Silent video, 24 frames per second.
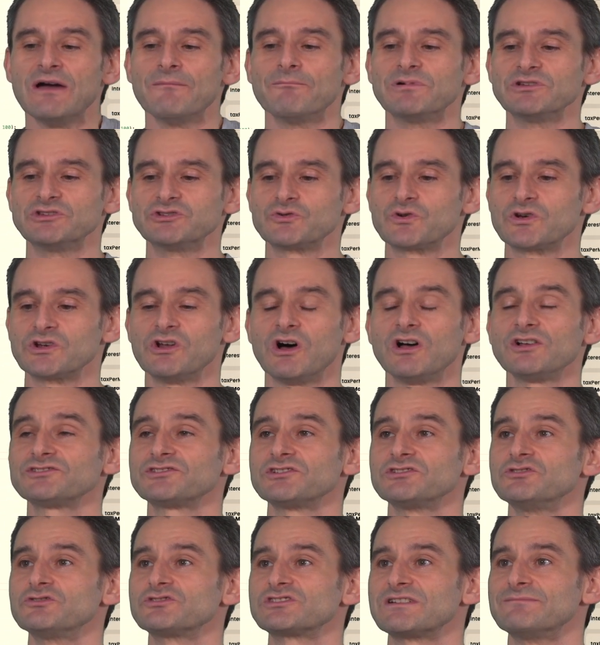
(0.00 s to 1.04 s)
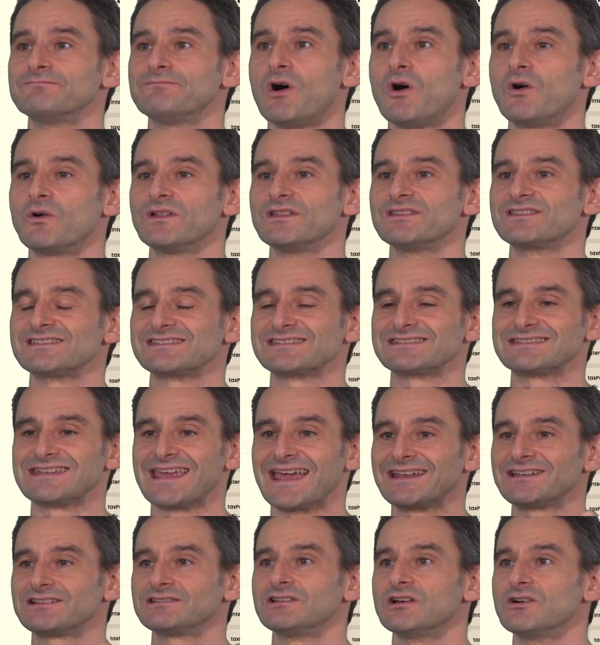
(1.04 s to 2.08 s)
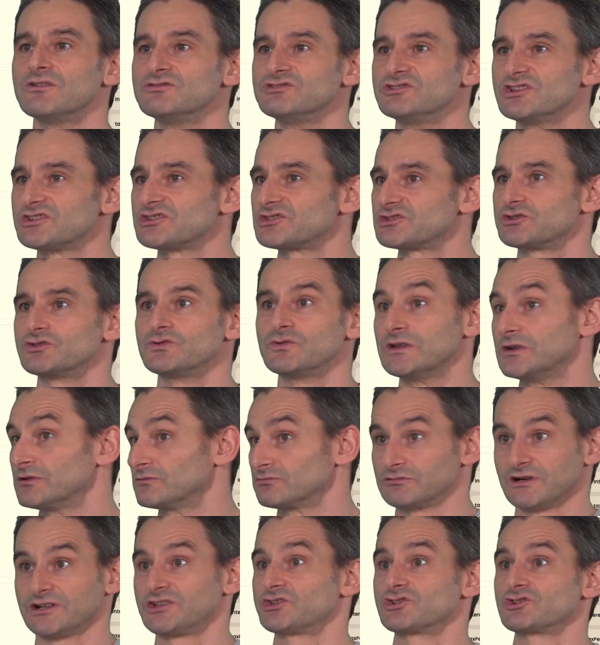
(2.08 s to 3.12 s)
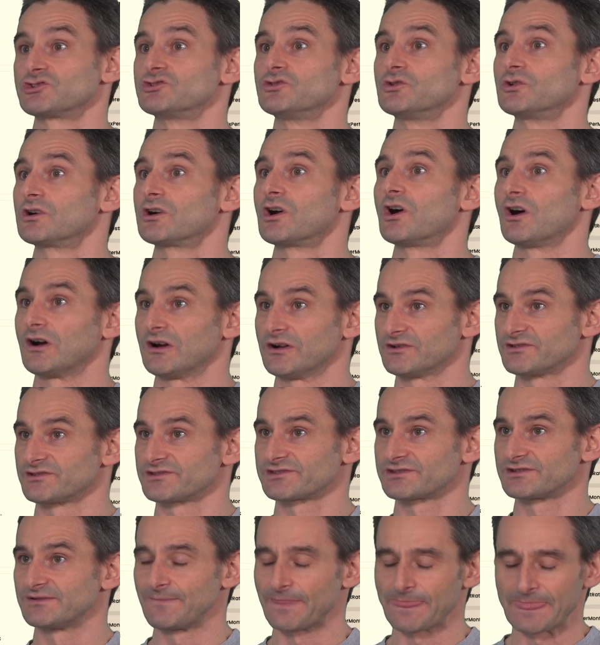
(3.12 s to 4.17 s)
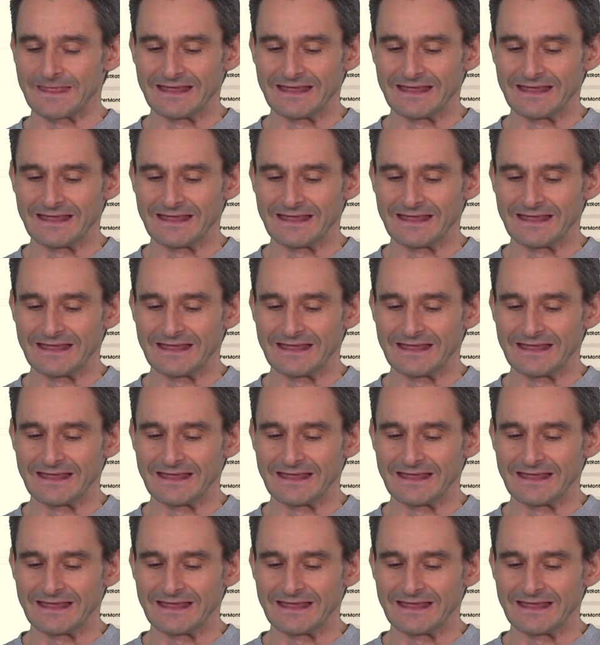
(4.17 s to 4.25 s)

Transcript: but you can also use components standalone just to enrich your cards.